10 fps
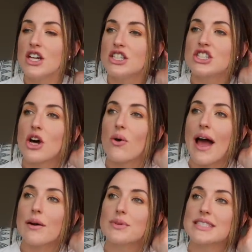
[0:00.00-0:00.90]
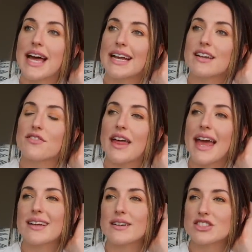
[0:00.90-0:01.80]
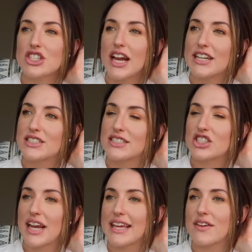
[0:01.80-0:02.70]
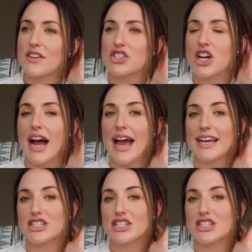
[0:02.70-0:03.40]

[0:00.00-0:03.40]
So I was kind of like, should I, should I give it a try?